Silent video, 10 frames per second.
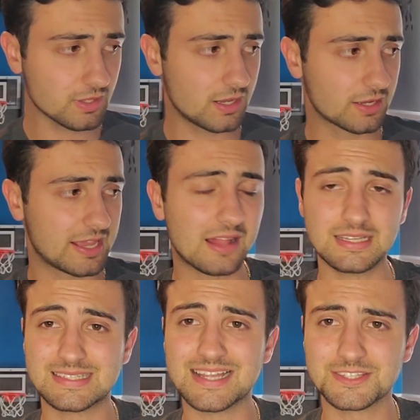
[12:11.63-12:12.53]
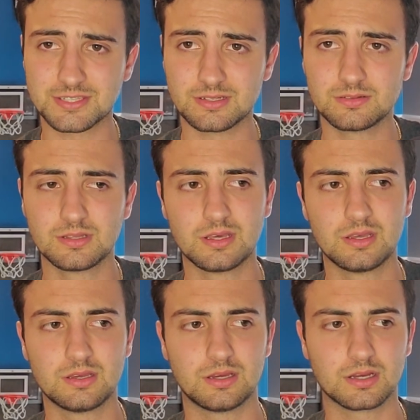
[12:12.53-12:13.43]
Callie Denson
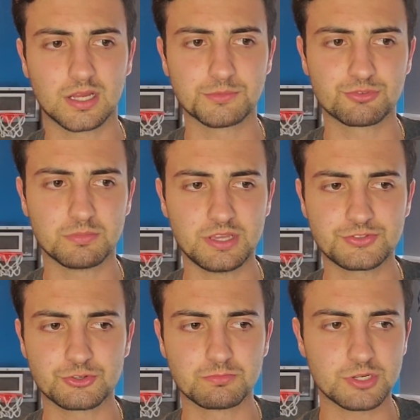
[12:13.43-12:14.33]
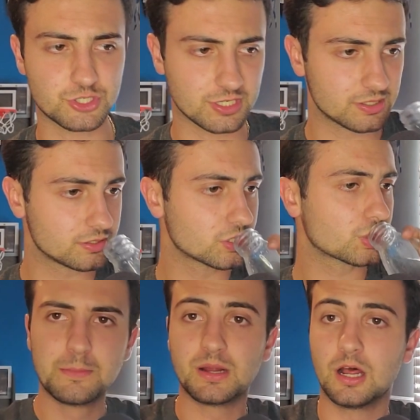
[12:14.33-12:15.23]
comes from Eastern Michigan.
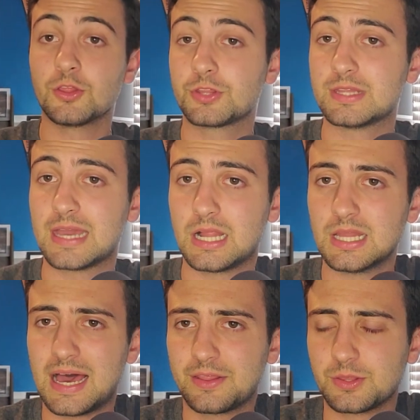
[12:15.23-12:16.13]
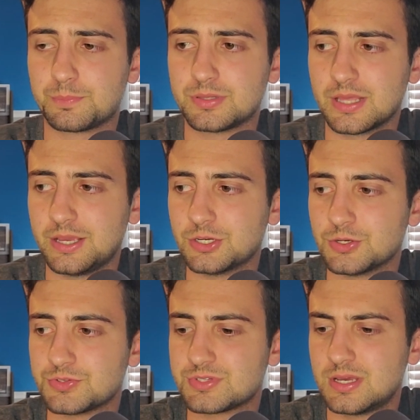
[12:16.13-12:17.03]
But other than that, a lot of the
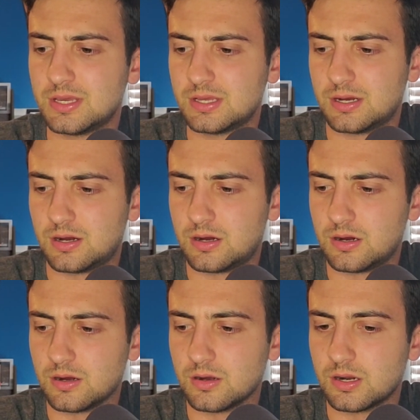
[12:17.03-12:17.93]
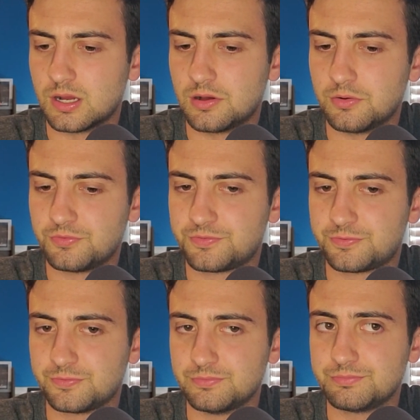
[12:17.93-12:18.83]
players are
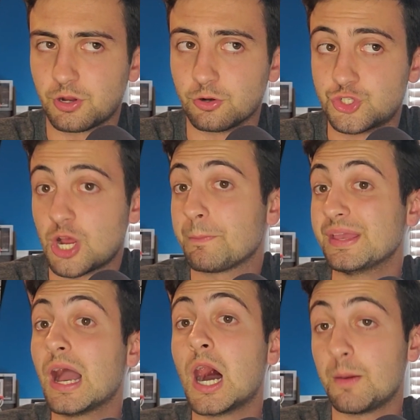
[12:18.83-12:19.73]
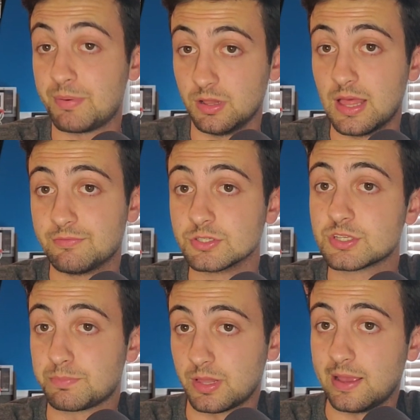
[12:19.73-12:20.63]
jumping up a level
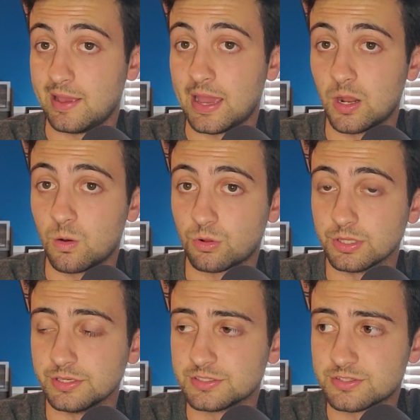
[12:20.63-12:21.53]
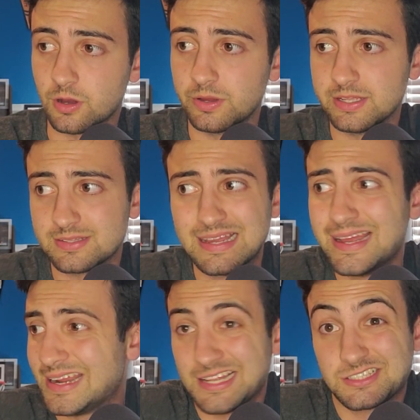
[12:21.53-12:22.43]
to play at Oakland. So
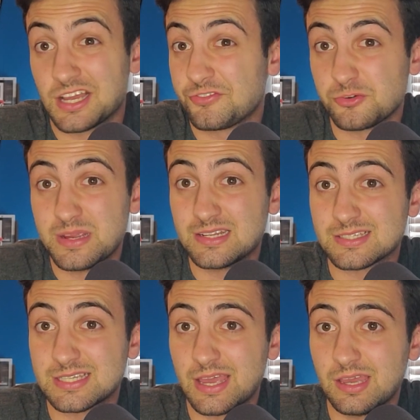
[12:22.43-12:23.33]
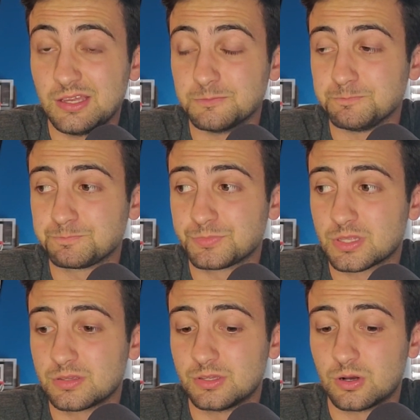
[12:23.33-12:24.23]
it's tough for me to say,
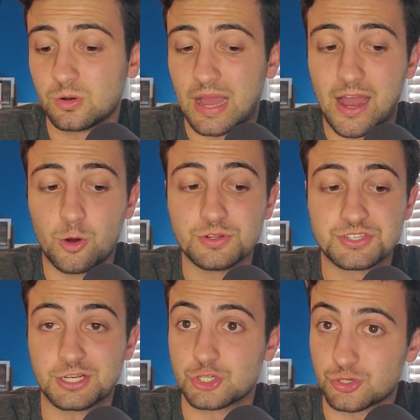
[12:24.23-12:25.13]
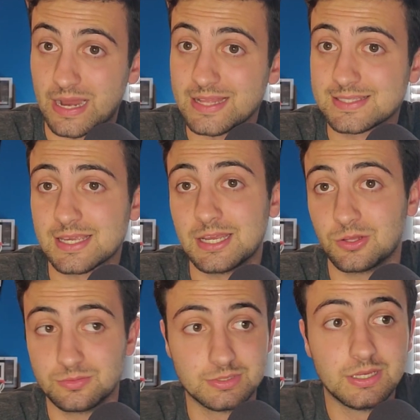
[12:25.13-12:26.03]
how it's going to translate